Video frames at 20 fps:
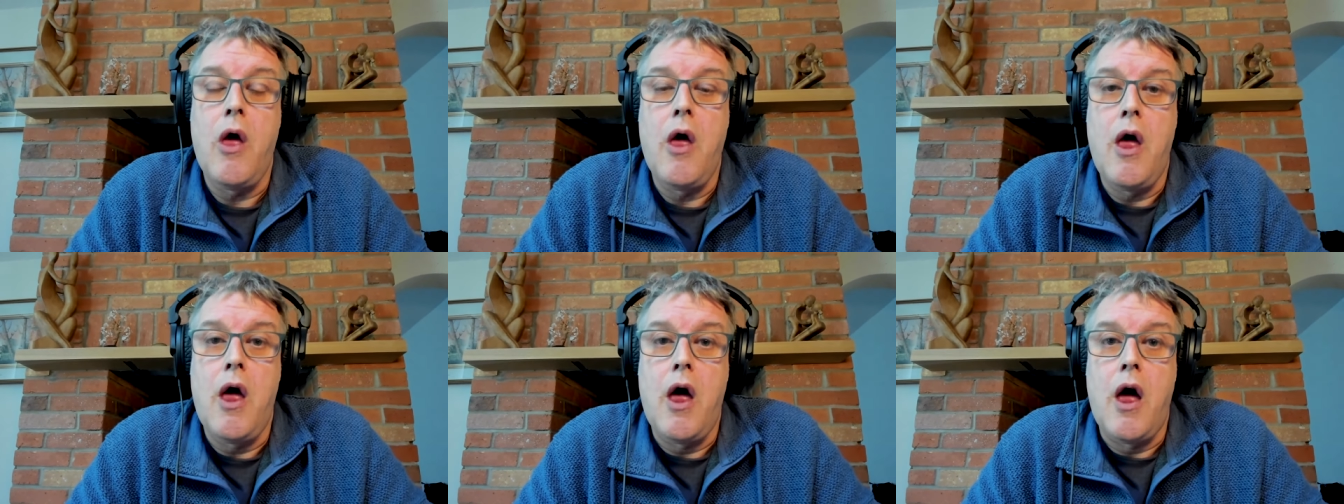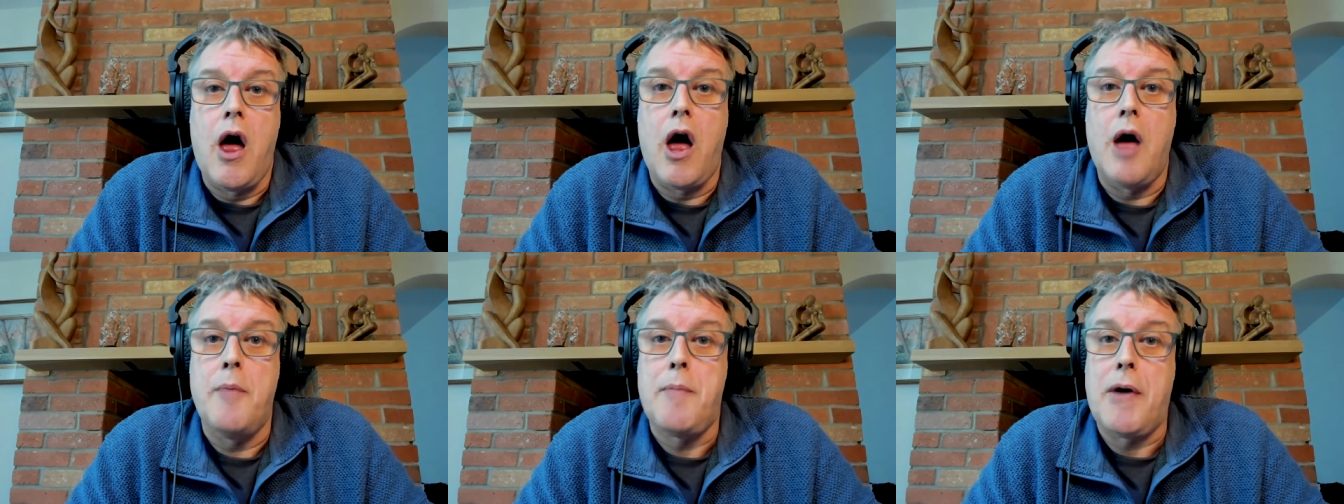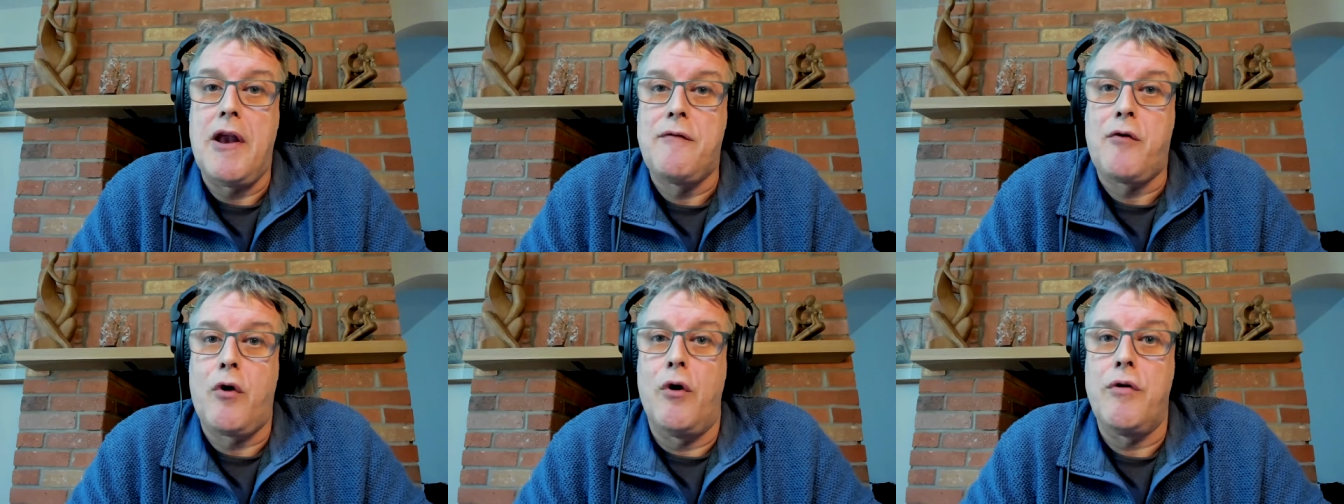right? Uh,
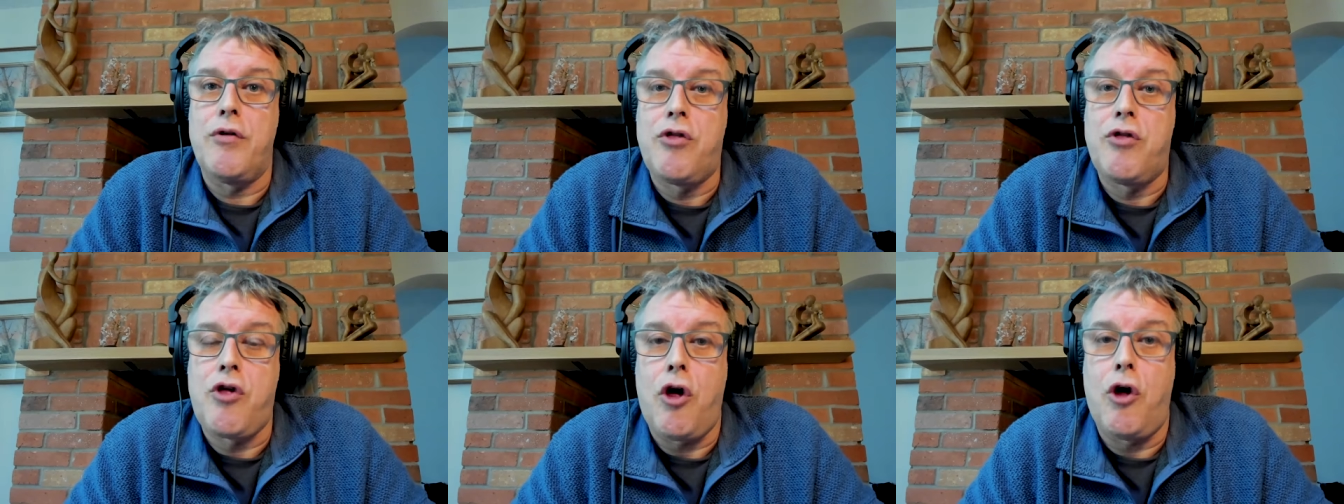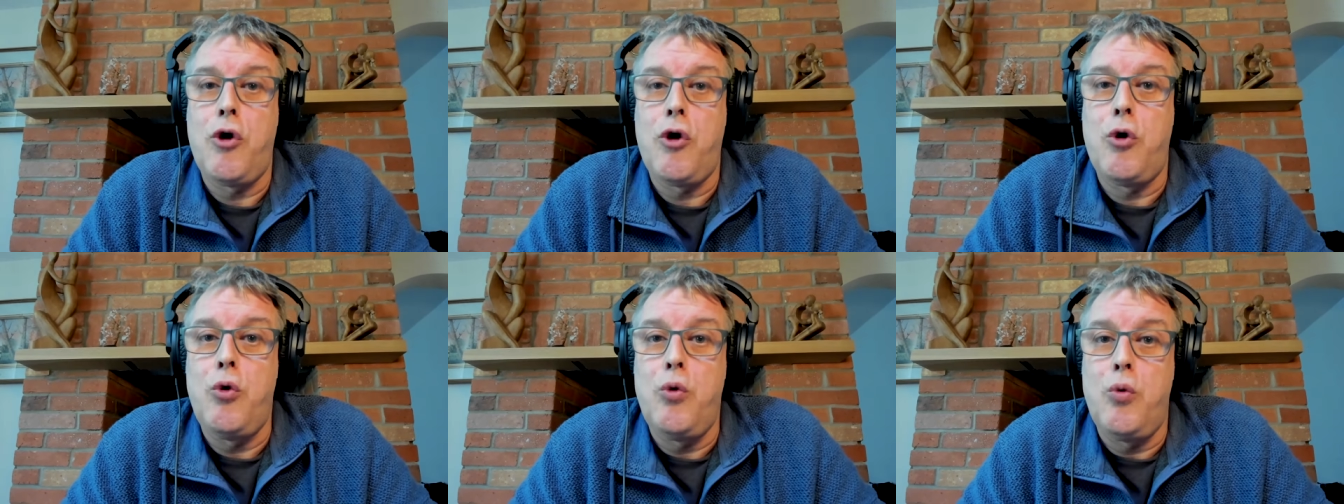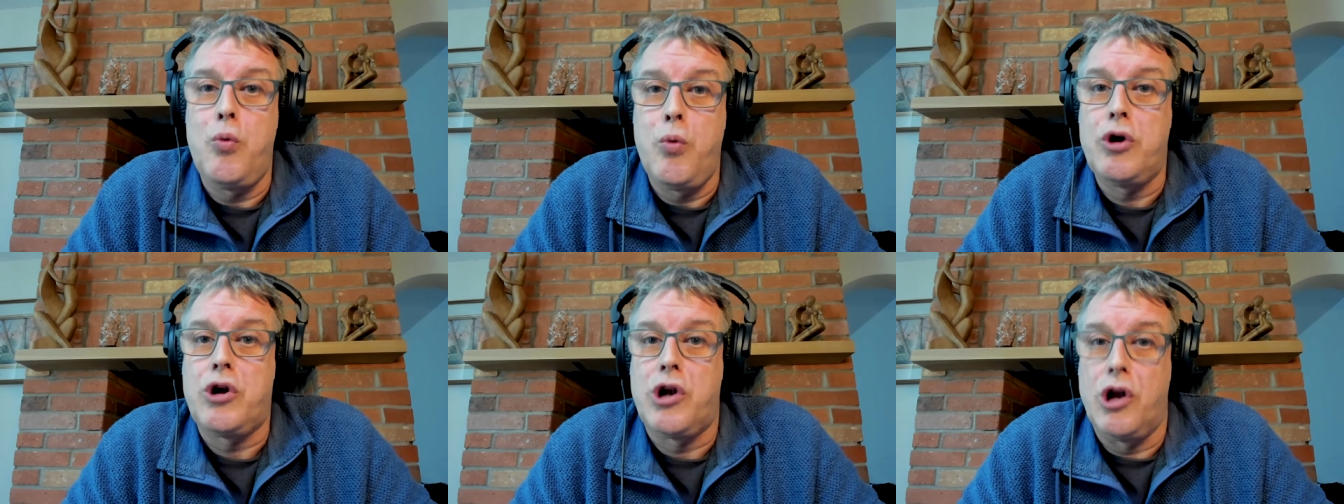but they've got two
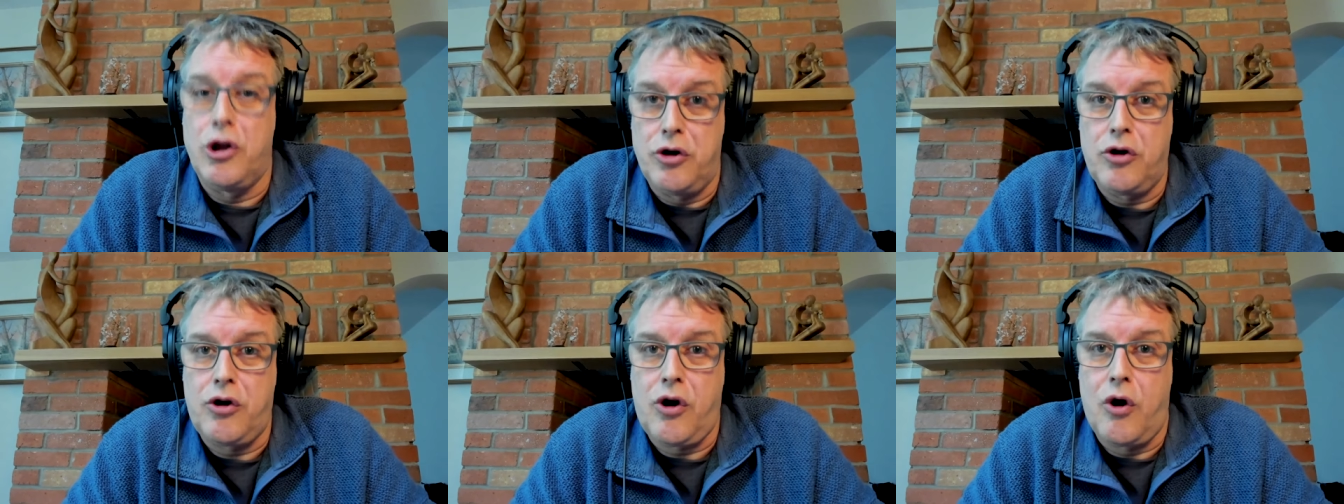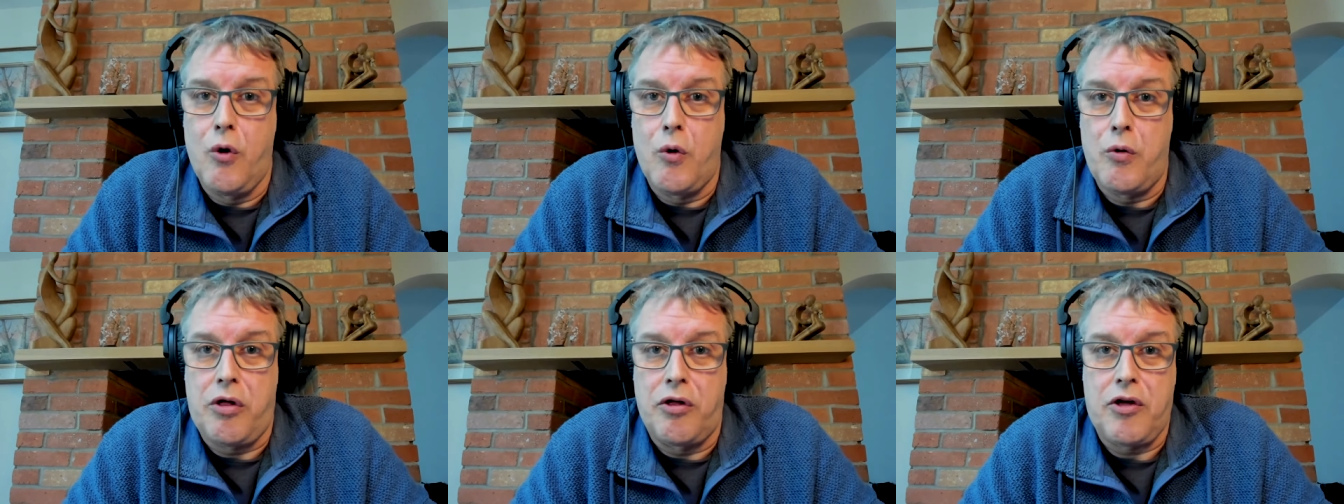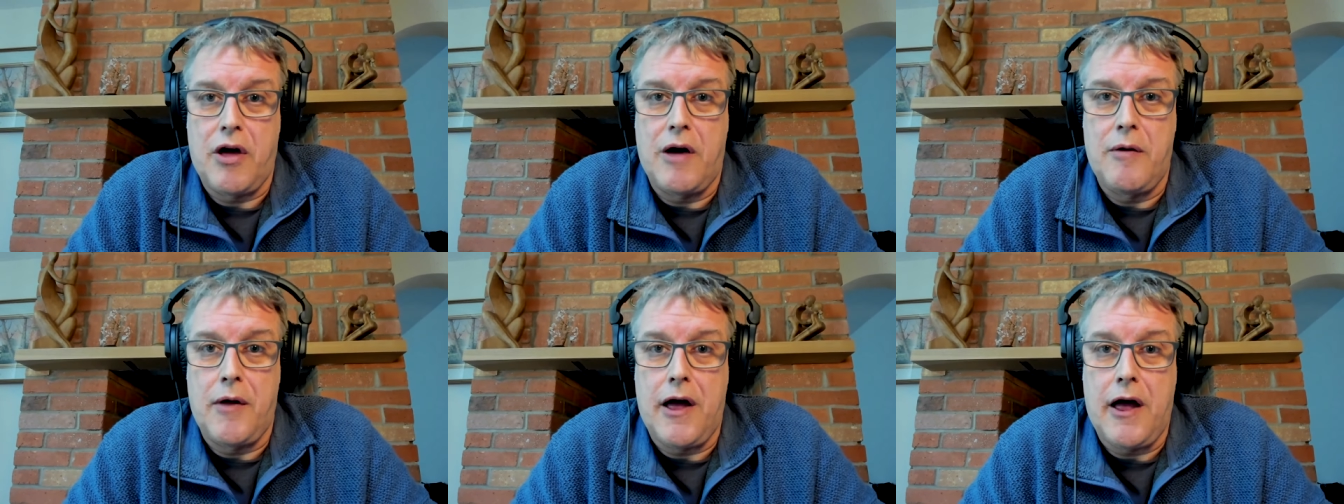woodland
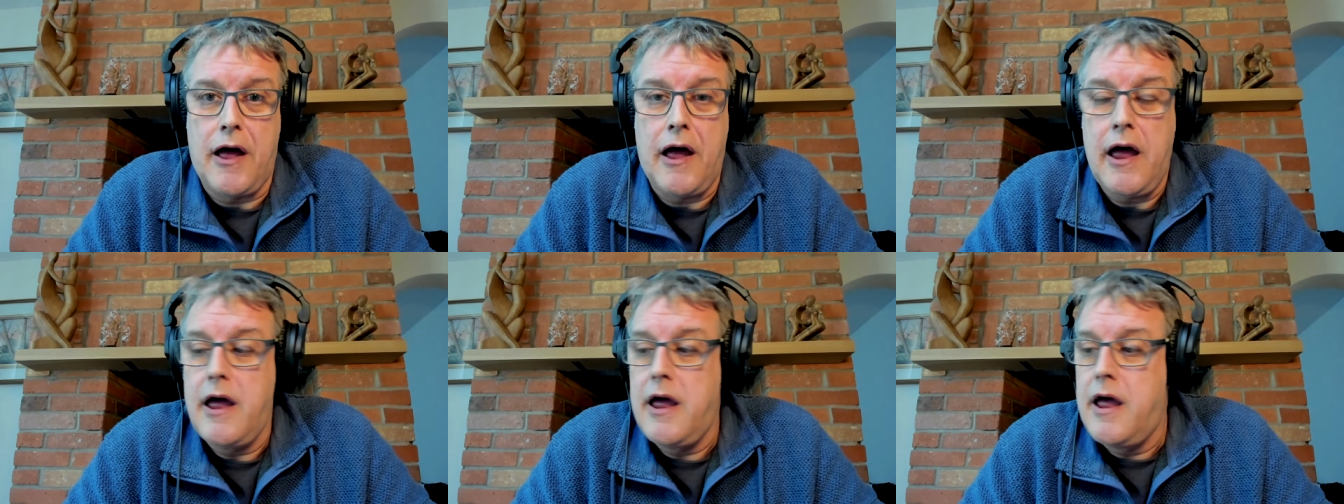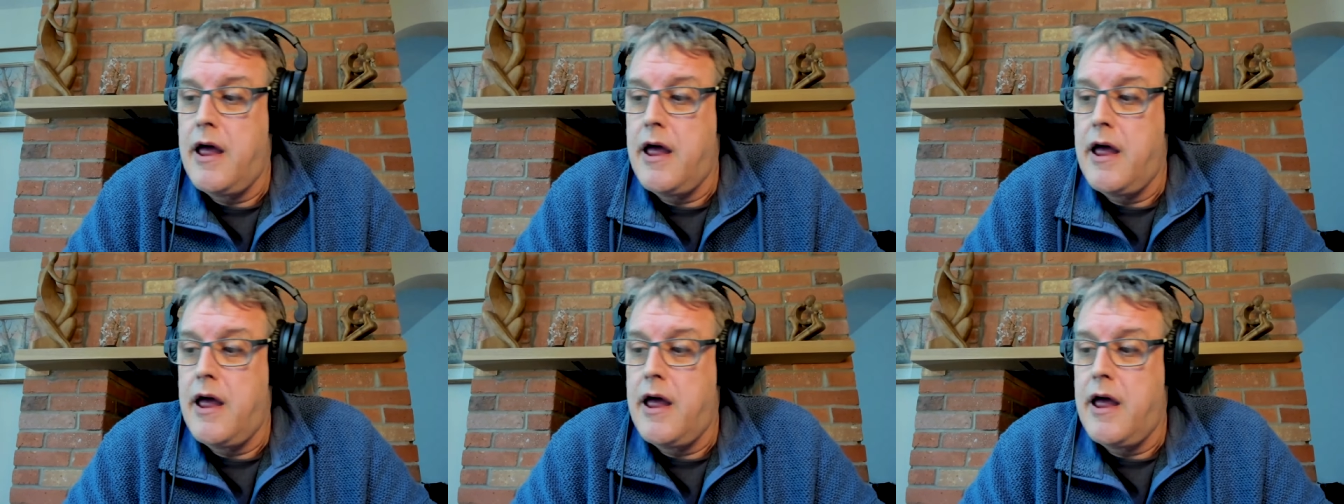courses up there.